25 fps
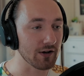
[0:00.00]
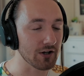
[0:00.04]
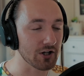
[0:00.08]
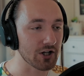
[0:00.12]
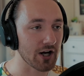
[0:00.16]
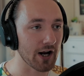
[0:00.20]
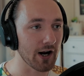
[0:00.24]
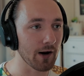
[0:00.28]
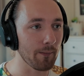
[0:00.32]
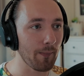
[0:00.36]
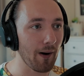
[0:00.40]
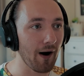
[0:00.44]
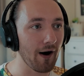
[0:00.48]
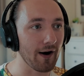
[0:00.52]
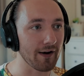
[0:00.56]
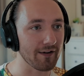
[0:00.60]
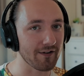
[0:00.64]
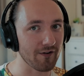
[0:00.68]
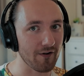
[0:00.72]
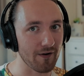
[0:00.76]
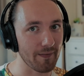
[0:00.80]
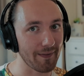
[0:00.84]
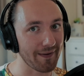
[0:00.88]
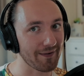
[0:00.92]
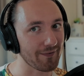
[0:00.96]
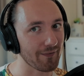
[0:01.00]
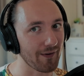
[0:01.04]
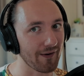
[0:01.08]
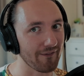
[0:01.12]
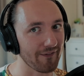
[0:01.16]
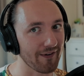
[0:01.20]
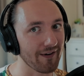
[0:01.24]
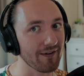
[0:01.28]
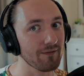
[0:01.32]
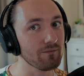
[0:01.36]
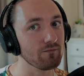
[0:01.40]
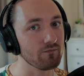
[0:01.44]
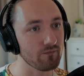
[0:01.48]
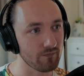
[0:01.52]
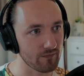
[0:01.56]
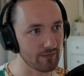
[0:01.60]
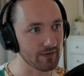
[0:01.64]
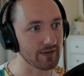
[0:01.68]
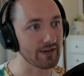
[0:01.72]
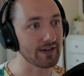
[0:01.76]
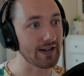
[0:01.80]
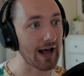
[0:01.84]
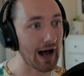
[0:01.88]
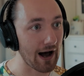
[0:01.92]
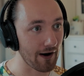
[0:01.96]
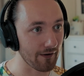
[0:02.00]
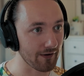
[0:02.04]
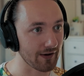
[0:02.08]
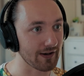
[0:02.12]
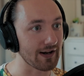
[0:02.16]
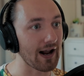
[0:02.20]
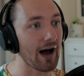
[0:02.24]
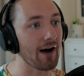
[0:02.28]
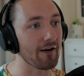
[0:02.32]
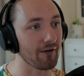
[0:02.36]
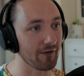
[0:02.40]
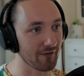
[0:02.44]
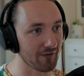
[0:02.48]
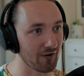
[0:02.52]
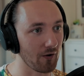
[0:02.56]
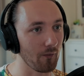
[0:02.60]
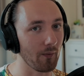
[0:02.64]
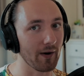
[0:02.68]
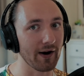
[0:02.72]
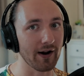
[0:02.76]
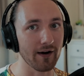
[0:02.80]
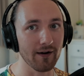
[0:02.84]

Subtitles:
shitting a party during this weather. Now you're onto a winner.